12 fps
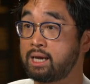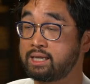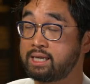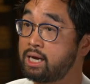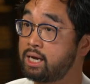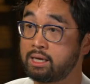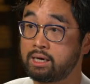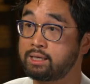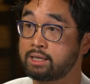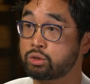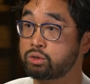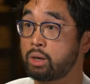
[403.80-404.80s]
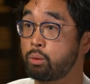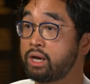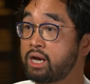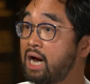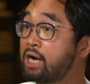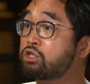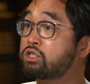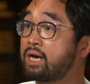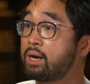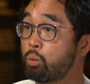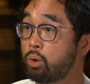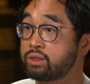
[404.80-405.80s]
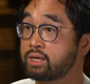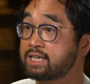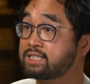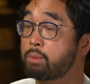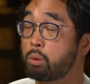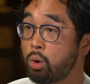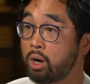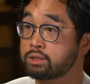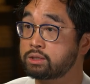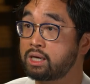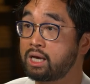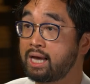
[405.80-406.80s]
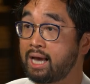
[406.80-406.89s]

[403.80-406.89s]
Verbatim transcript: data analytics so that we can understand what the customer wants